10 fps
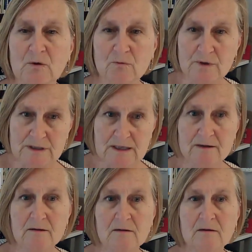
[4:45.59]

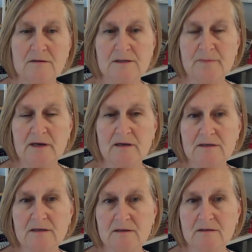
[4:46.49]
retail
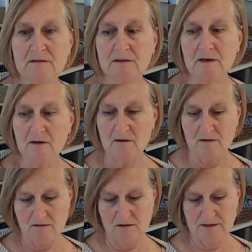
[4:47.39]
spaces
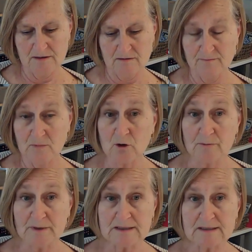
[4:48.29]
on an
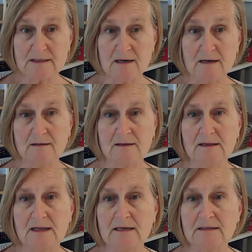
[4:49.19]
urban site
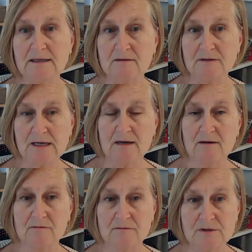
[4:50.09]
in that
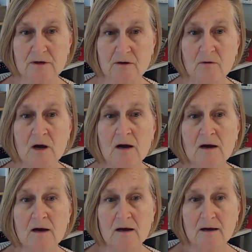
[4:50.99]
downtown. So
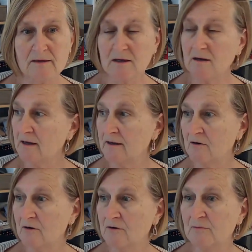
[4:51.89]
I think I
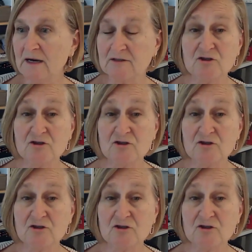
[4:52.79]
earned my